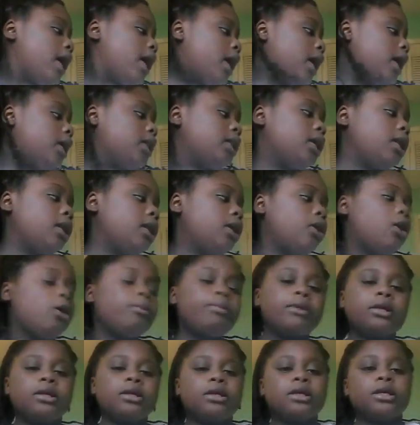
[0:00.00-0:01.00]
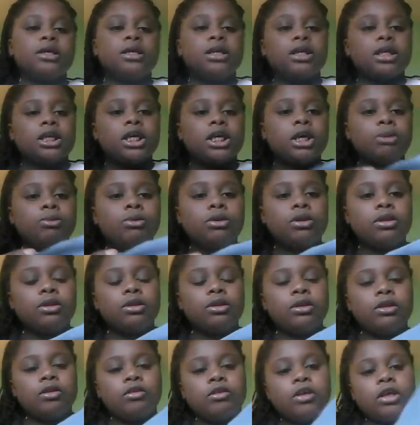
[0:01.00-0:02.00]
And then I opened it and it came with
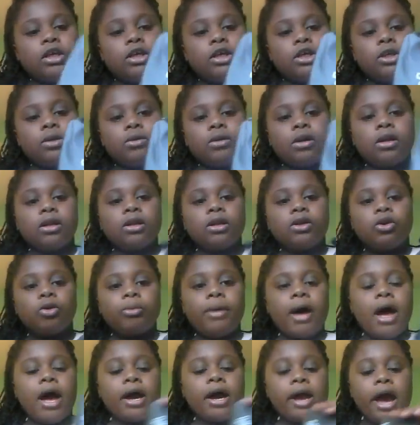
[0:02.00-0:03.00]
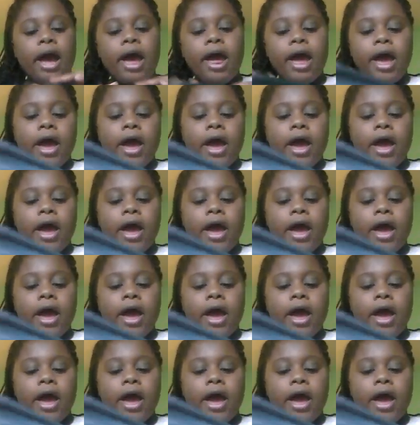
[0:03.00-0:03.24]
this cute little bag,